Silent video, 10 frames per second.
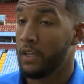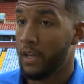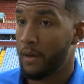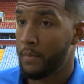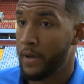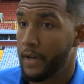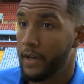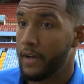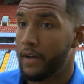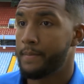Yep,
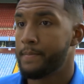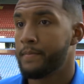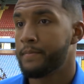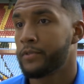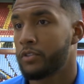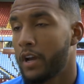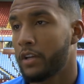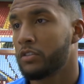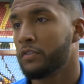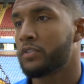
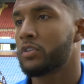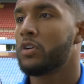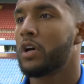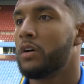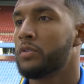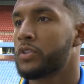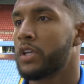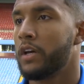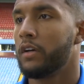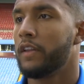strikers love to score goals.
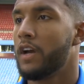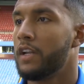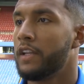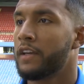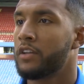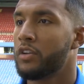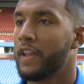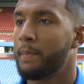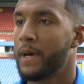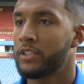The earlier they can do
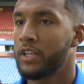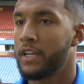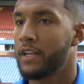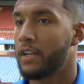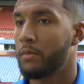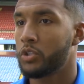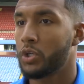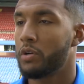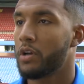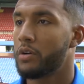that, the better, and I'm
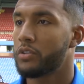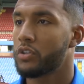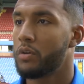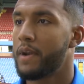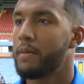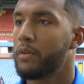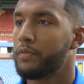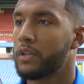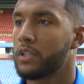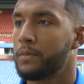sure he'll go on and score many more
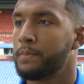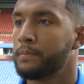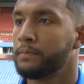for the club.